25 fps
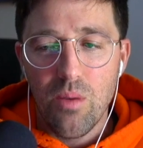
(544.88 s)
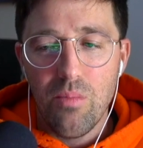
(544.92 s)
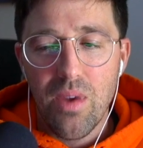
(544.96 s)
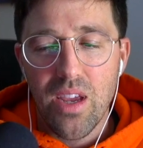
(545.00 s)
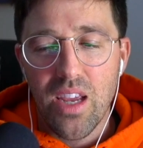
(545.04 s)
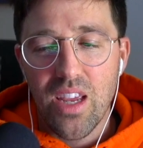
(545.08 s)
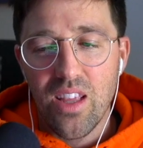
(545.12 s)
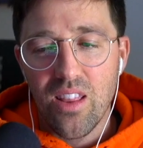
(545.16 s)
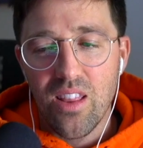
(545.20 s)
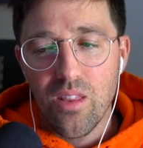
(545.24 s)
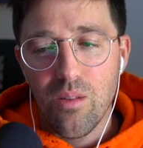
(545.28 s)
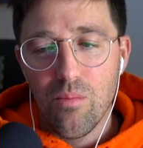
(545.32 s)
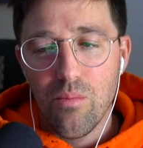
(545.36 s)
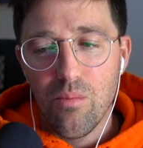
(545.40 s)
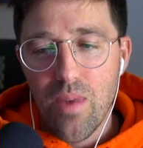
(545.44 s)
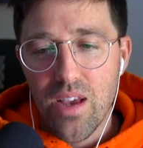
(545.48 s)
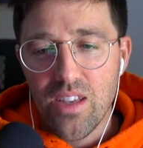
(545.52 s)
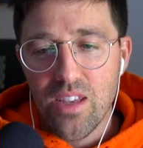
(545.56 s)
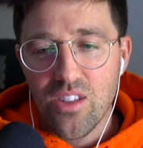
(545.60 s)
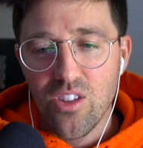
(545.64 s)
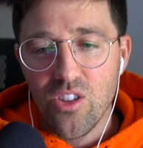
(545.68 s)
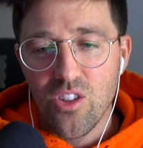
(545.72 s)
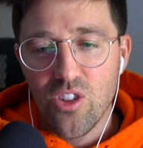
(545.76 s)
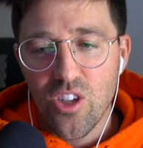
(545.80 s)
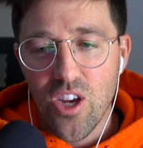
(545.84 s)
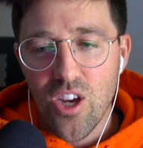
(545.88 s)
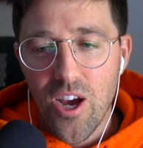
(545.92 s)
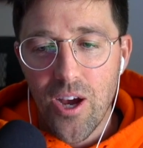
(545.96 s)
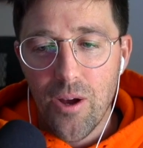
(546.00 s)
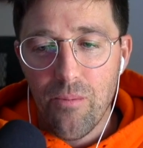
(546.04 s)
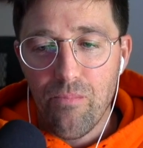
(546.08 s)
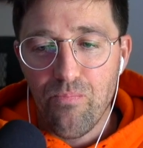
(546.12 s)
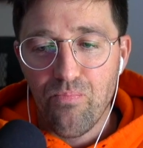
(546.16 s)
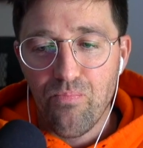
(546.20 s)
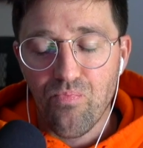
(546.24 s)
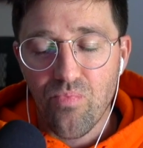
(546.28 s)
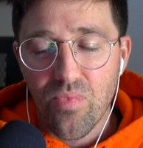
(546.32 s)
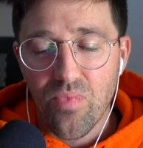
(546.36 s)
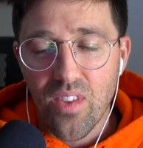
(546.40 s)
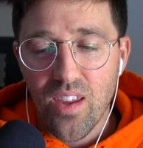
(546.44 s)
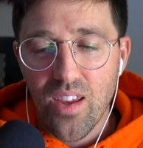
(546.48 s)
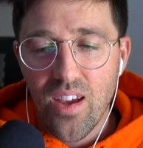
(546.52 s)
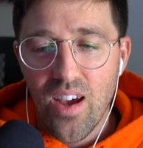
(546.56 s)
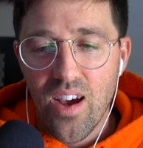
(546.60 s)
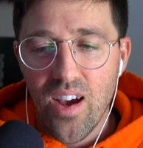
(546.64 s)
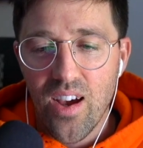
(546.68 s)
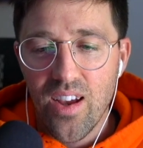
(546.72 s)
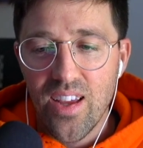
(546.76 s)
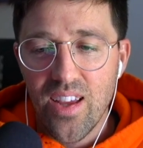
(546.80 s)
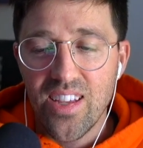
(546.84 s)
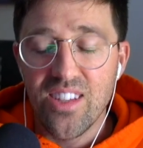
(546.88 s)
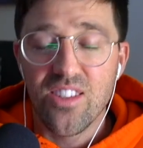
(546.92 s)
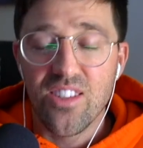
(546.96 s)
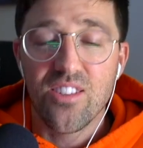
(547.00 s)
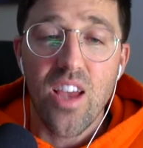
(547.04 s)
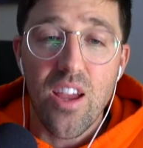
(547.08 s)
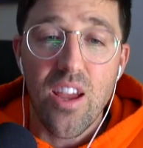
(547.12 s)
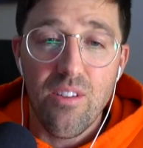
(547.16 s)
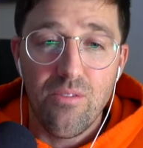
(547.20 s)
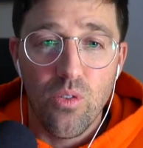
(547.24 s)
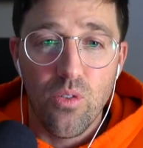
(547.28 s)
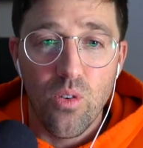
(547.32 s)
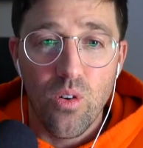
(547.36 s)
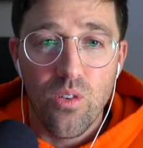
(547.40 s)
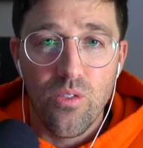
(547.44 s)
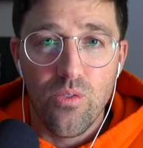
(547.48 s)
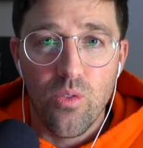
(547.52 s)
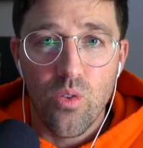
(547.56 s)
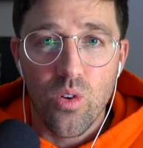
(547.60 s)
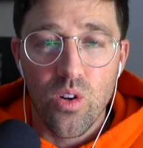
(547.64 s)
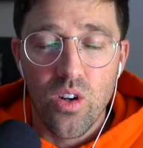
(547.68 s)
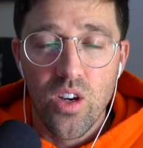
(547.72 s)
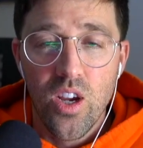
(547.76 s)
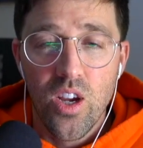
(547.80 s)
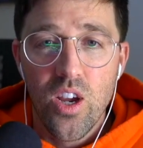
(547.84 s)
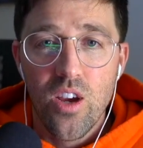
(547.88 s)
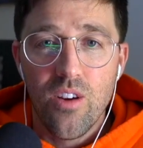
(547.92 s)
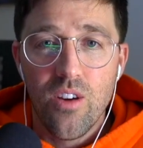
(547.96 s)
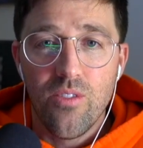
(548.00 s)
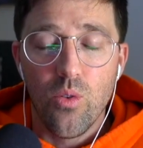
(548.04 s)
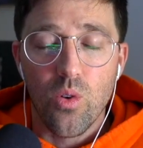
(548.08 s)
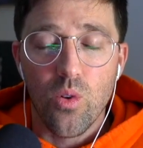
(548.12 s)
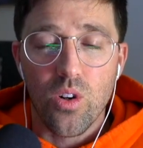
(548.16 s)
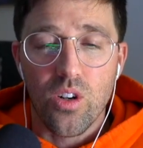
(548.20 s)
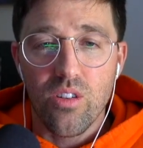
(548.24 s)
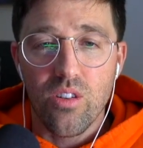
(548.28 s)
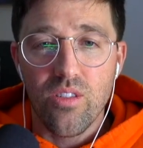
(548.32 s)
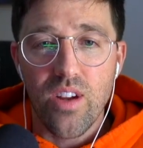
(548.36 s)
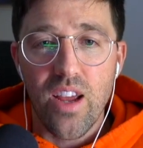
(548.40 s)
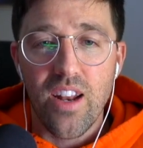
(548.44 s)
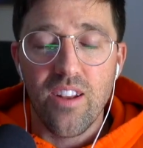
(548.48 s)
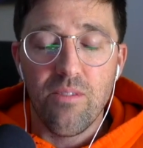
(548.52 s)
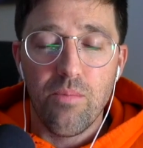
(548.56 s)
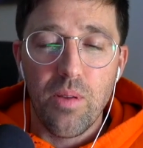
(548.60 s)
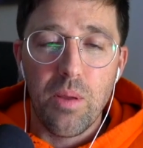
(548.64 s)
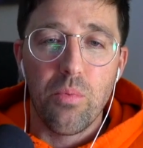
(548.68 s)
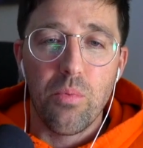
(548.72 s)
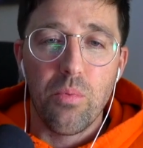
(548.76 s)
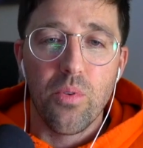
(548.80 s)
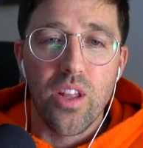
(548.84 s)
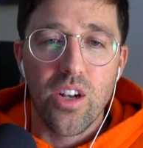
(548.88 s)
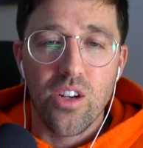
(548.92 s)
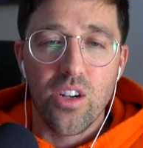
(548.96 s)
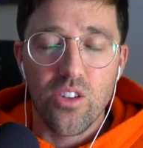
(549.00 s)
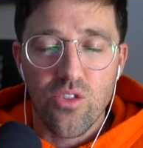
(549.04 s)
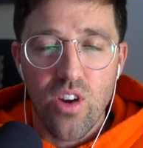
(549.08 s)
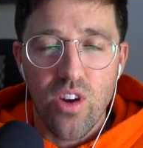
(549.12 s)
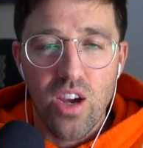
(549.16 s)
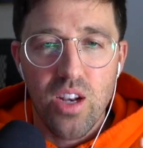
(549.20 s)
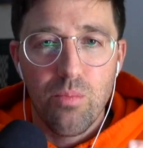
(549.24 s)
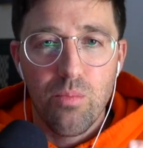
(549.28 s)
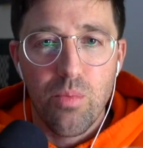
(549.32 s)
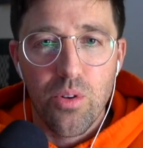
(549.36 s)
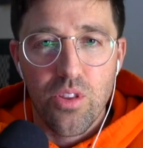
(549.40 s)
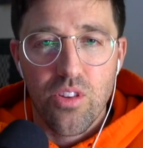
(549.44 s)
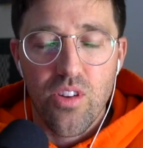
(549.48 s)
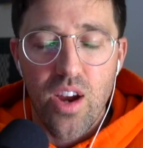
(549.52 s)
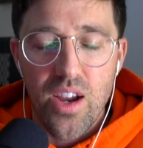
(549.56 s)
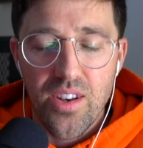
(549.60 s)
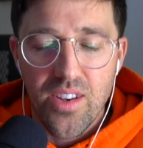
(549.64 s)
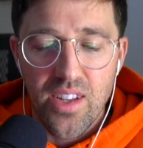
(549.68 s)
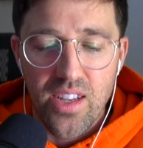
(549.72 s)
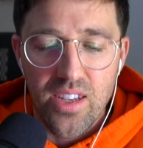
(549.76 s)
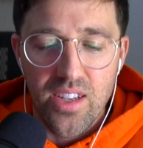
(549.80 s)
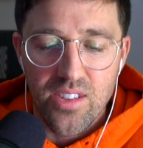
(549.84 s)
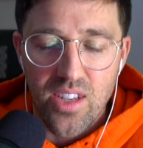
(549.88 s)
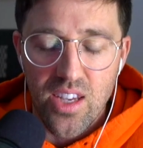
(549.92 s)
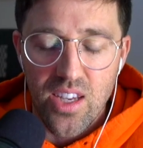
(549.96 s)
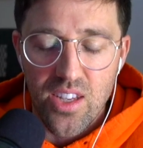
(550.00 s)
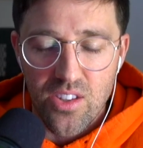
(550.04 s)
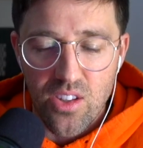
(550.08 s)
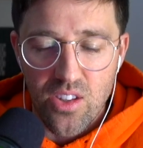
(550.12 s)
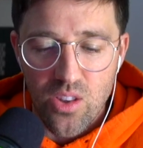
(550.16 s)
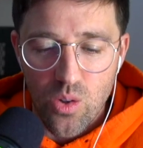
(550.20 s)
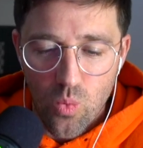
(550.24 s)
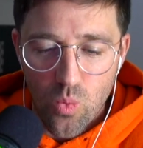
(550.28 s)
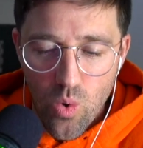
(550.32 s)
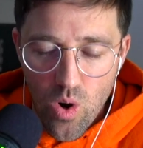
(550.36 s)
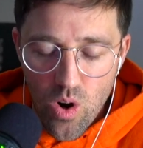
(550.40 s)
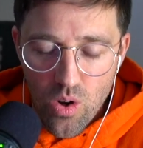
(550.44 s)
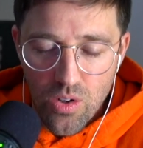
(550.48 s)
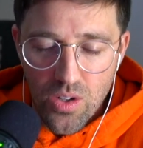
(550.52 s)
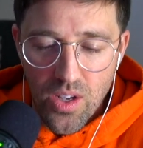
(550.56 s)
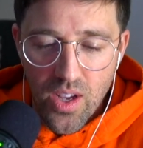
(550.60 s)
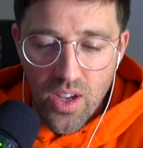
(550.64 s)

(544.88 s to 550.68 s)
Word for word: and making the message um, uh, insightful for for creative people that are trying to put their ideas into the world.